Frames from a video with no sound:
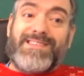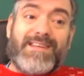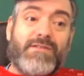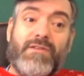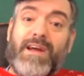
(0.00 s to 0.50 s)

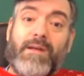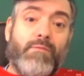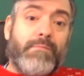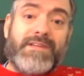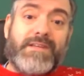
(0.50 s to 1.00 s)
gone, I won't
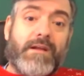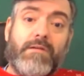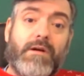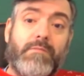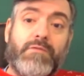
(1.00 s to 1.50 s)
be selling on
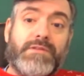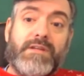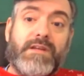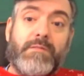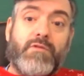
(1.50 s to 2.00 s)
car boot sales
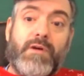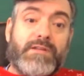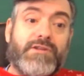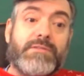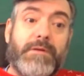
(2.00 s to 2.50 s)
anymore. I'll
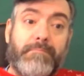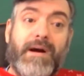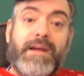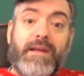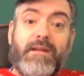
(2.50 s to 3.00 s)
just be
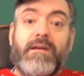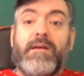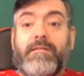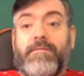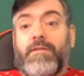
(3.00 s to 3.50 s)
buying
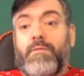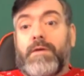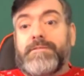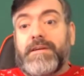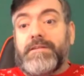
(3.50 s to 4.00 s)
for the
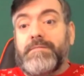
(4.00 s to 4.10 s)
website,